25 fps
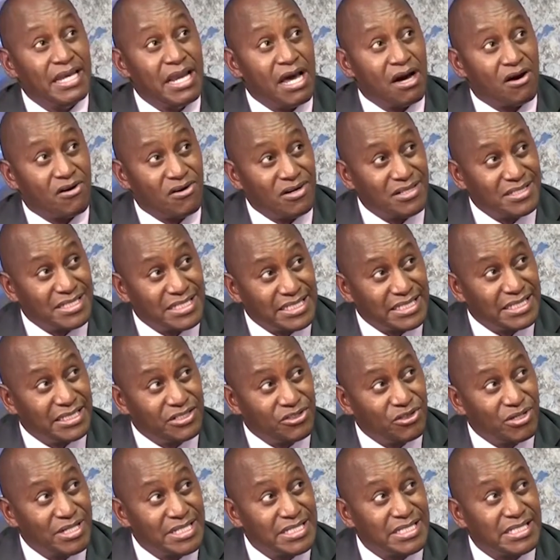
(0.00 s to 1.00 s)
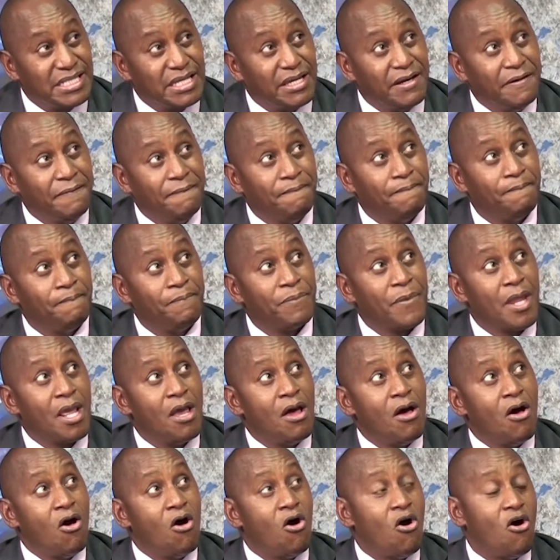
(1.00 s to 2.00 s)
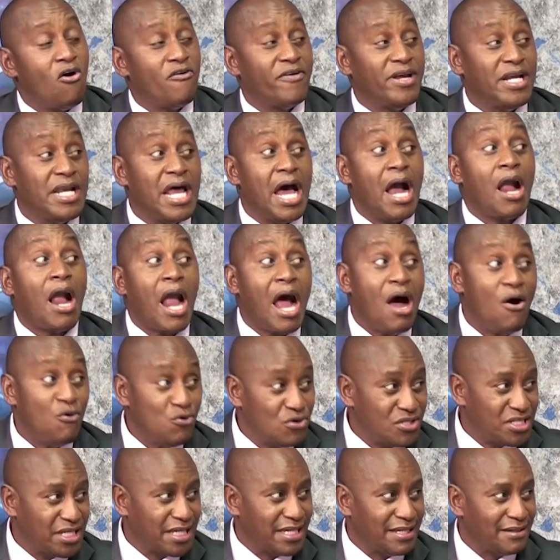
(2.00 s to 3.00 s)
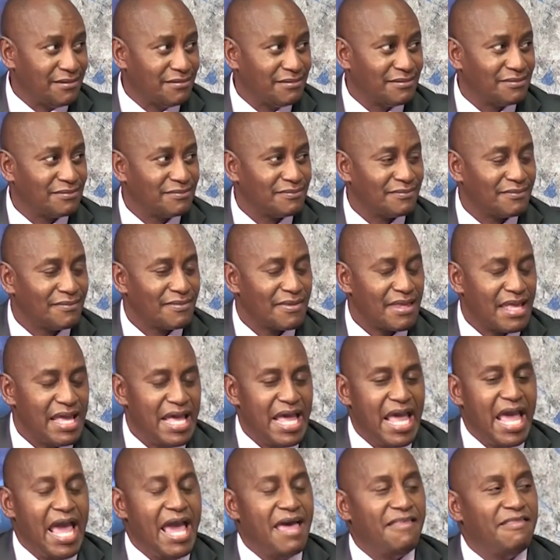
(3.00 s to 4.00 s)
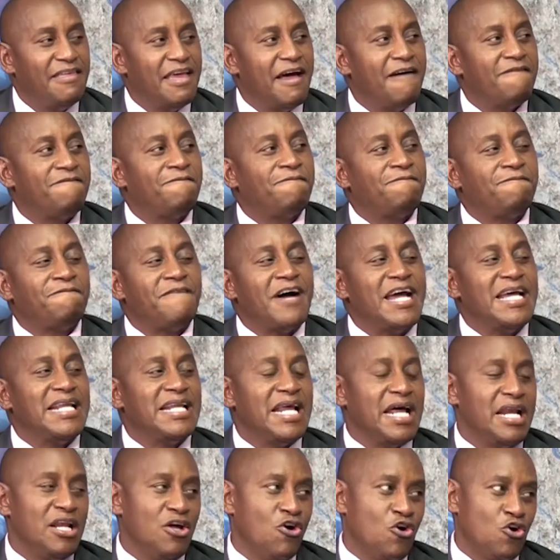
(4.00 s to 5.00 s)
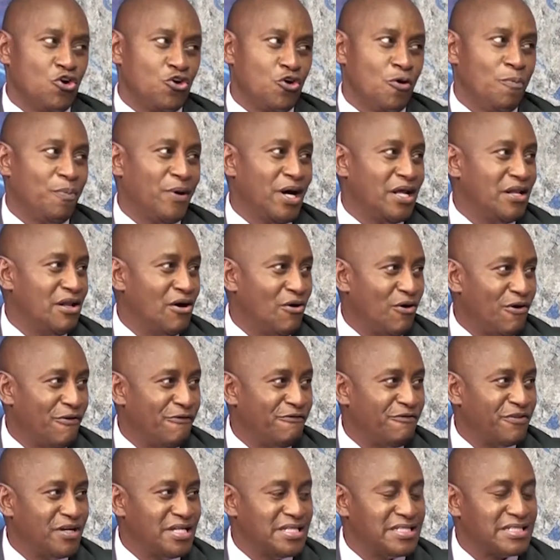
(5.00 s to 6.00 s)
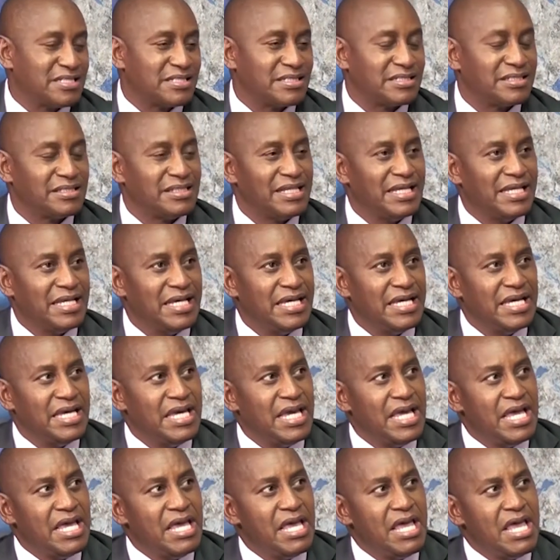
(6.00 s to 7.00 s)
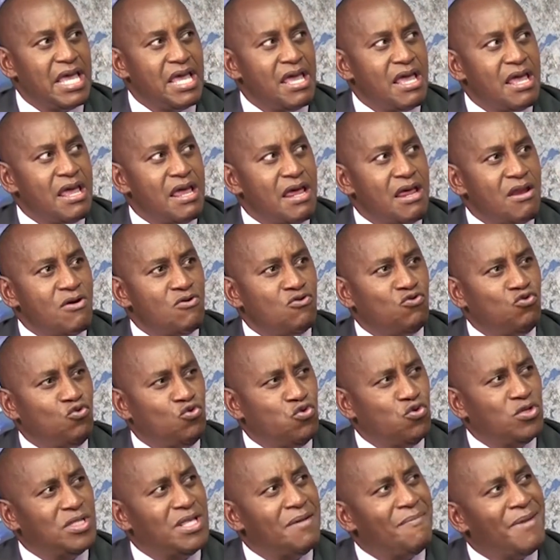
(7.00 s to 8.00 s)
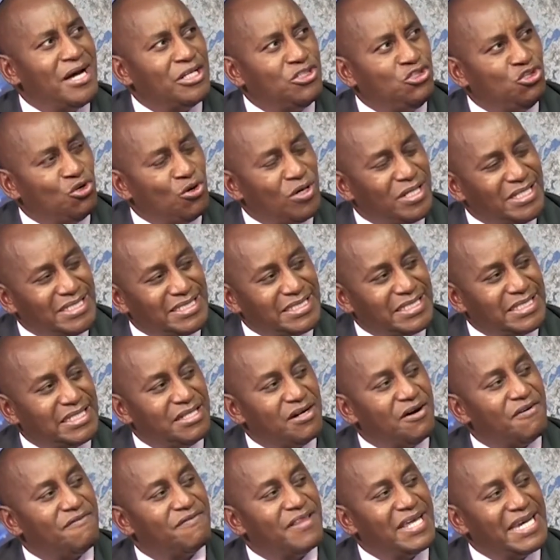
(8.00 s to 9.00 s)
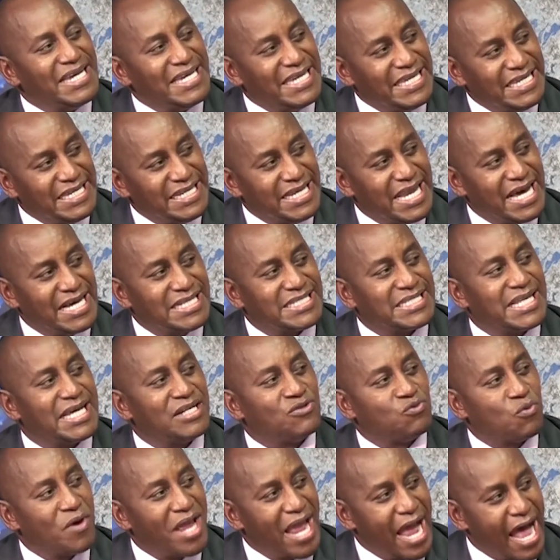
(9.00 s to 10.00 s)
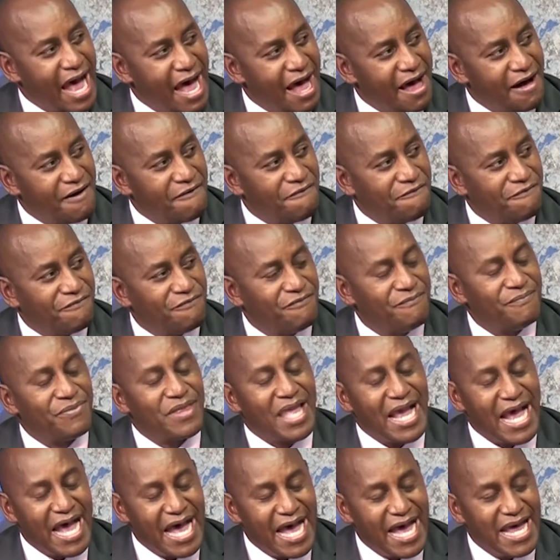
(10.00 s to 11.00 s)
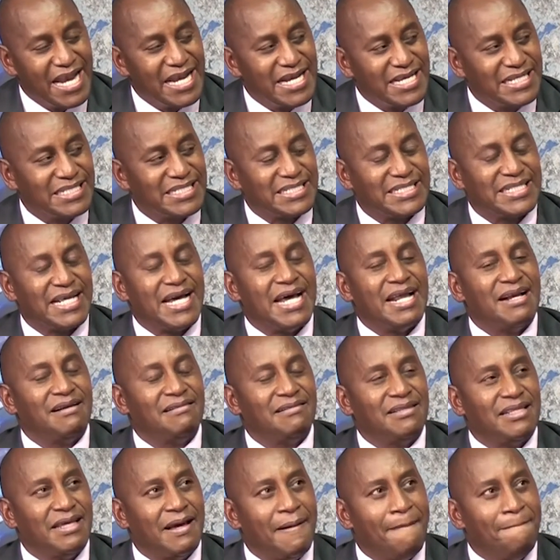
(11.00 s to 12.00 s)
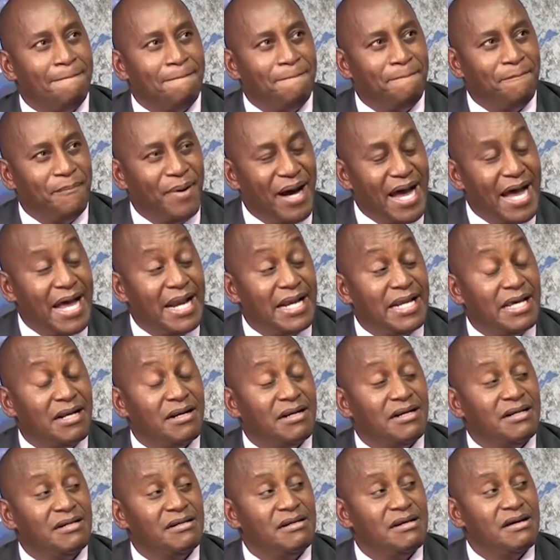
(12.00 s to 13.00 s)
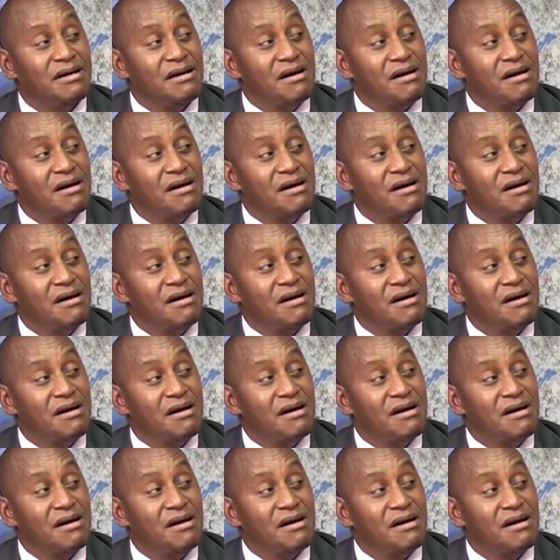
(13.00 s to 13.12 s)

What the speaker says: a constituency or in a county, and they have finally occupied the office, do the majority of the leaders that we have understand the burden